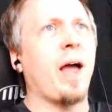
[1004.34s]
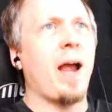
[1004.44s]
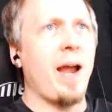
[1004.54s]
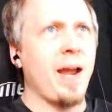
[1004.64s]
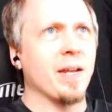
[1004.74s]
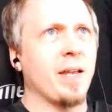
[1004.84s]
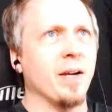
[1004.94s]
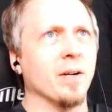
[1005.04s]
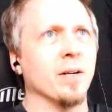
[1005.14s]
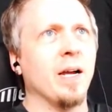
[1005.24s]
Hank
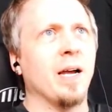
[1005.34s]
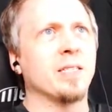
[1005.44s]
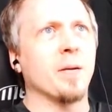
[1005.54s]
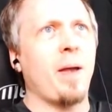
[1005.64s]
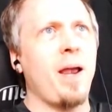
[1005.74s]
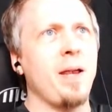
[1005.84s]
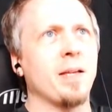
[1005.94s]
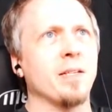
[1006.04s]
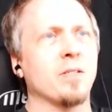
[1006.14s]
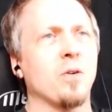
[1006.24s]
here, except
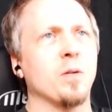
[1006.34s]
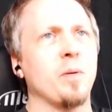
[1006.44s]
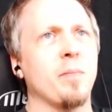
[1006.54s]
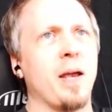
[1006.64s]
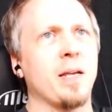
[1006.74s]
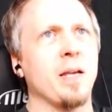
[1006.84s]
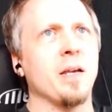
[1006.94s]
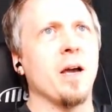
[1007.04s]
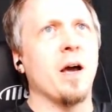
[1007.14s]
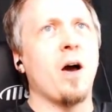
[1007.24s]
Hank is going to be
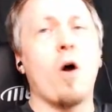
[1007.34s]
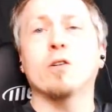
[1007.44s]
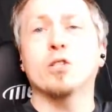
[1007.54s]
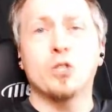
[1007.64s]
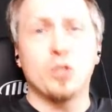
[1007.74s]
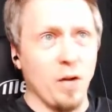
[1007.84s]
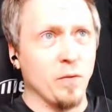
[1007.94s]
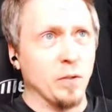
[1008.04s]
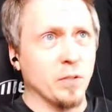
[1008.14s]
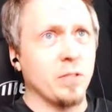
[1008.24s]
making our
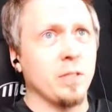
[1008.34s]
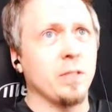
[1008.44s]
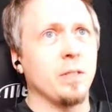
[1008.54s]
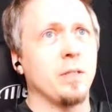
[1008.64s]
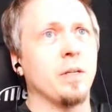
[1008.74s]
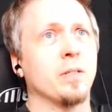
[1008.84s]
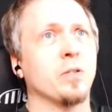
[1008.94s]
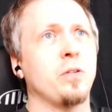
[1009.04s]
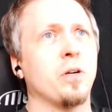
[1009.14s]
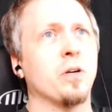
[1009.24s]
shovels.
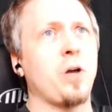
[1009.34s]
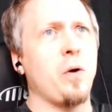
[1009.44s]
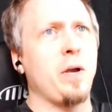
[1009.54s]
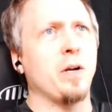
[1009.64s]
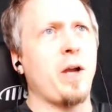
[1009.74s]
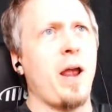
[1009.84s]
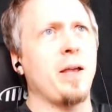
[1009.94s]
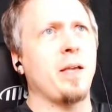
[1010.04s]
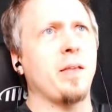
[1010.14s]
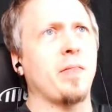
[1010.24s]
So you're going to go here,
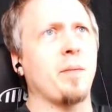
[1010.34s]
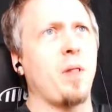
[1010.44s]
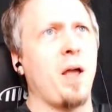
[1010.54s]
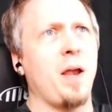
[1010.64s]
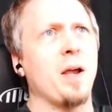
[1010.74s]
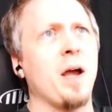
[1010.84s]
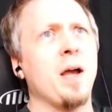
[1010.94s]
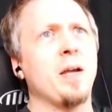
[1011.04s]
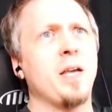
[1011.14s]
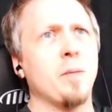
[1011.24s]
Hank, get the plank,
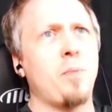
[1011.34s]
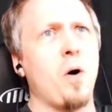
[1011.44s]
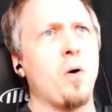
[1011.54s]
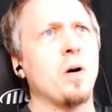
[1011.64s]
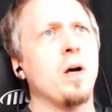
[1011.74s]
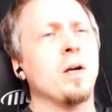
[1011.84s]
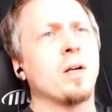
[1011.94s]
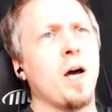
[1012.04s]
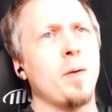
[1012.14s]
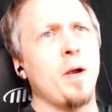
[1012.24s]
get a pole,
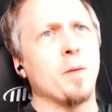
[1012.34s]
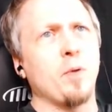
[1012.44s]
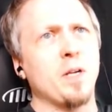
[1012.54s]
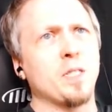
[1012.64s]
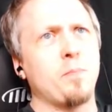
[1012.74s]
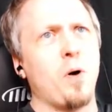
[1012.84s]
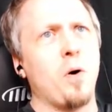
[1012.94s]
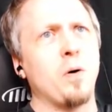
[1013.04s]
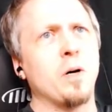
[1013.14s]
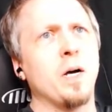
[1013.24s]
come here, place the
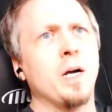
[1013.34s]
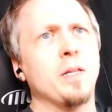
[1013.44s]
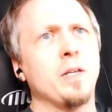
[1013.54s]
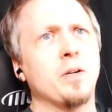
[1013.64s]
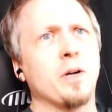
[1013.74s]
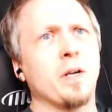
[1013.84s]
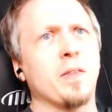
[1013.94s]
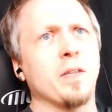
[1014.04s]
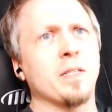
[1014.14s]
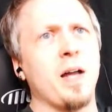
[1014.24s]
pole, then you're going to
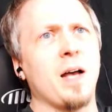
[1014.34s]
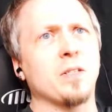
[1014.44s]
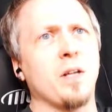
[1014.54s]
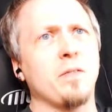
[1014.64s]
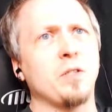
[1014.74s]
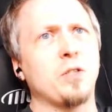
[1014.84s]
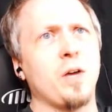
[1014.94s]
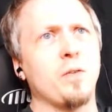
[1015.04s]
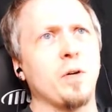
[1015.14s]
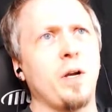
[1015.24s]
get this nice lovely
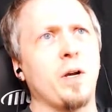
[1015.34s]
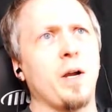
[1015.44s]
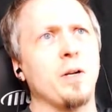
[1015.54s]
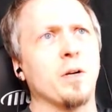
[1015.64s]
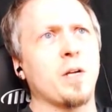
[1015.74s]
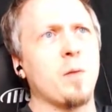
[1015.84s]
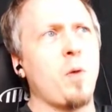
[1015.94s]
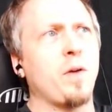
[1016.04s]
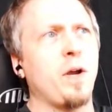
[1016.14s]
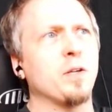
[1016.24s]
shovel here, and you're going to come
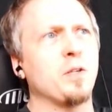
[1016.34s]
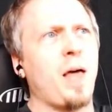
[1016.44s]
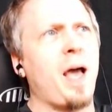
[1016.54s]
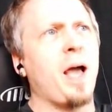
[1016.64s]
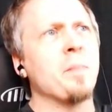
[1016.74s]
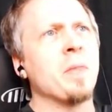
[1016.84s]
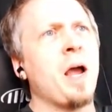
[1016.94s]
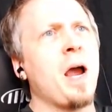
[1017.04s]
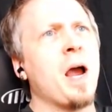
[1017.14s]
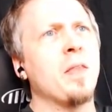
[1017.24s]
over here and do that,
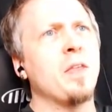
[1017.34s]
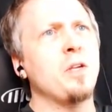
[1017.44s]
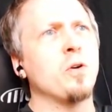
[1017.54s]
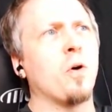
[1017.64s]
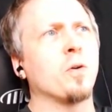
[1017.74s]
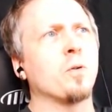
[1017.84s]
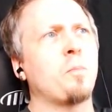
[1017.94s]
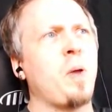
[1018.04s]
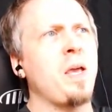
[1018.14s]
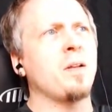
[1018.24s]
and then you're going to
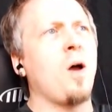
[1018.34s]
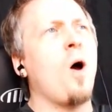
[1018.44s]
repeat